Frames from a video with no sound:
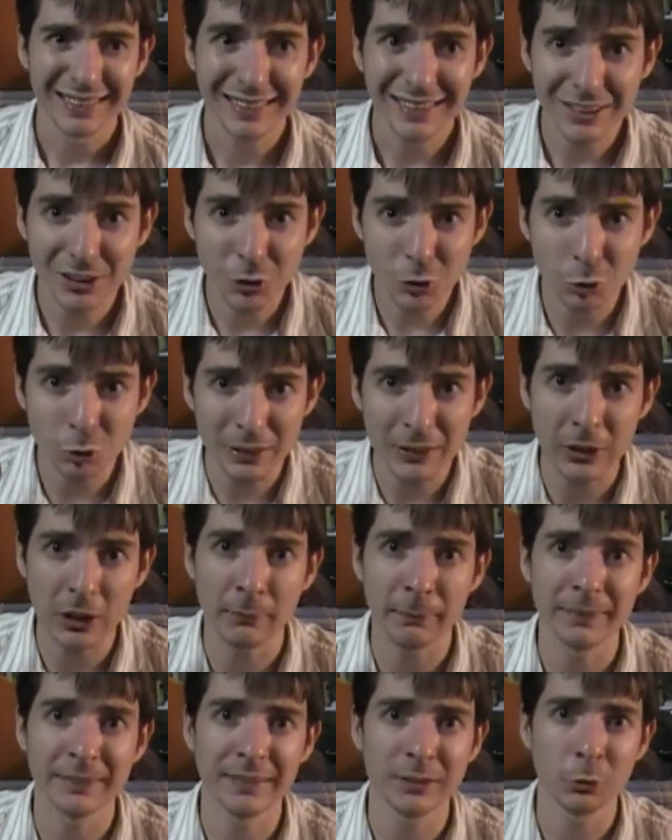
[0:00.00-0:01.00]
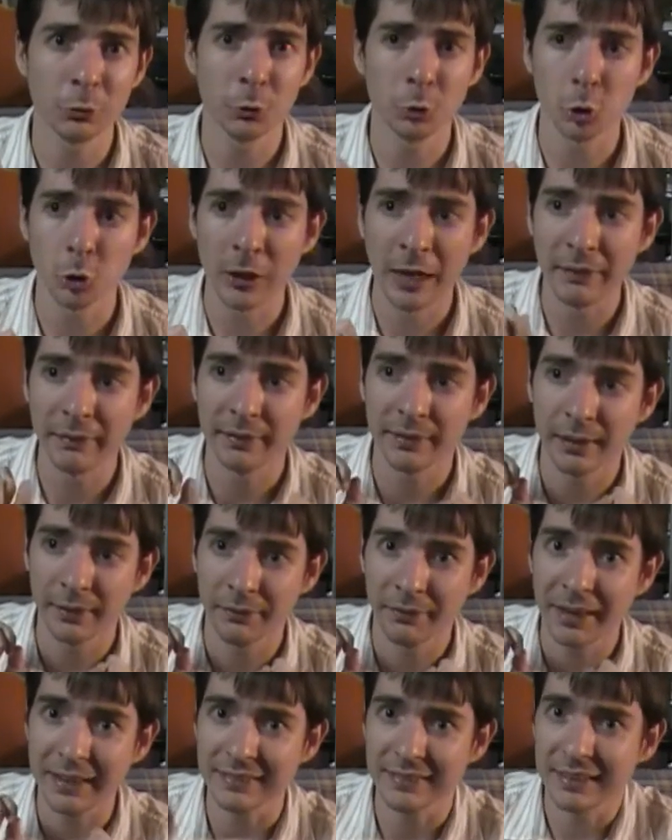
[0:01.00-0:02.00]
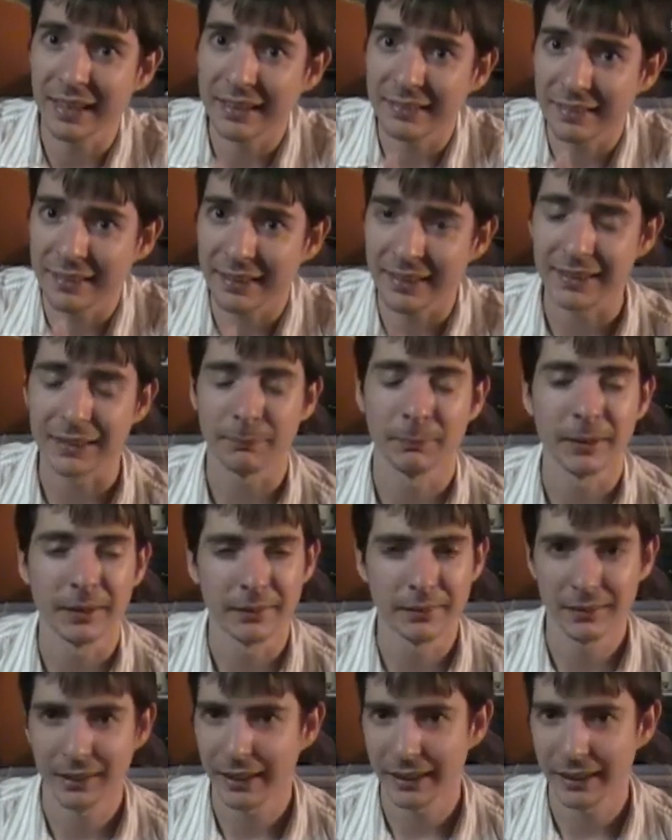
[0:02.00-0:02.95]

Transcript: oh, that could have been so cool had they done this idea, but